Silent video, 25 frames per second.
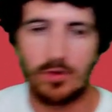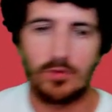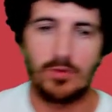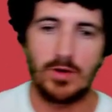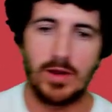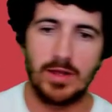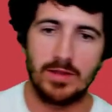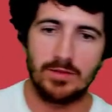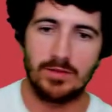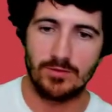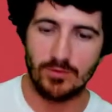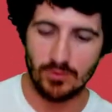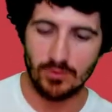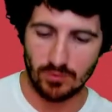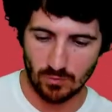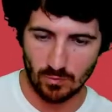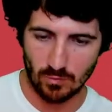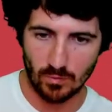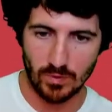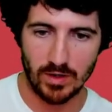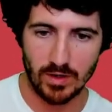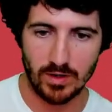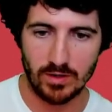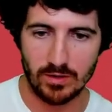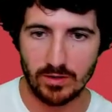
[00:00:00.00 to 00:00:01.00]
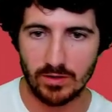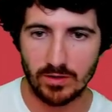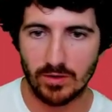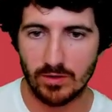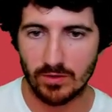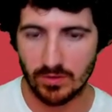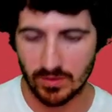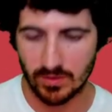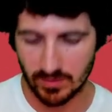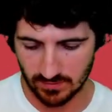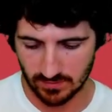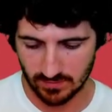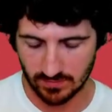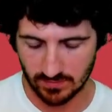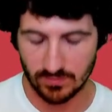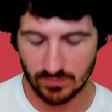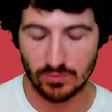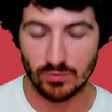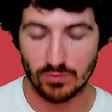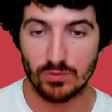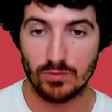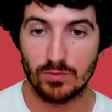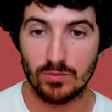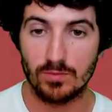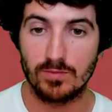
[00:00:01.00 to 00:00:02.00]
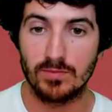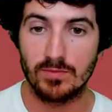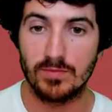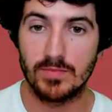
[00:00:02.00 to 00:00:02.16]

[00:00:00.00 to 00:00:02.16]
Right, so we are going to,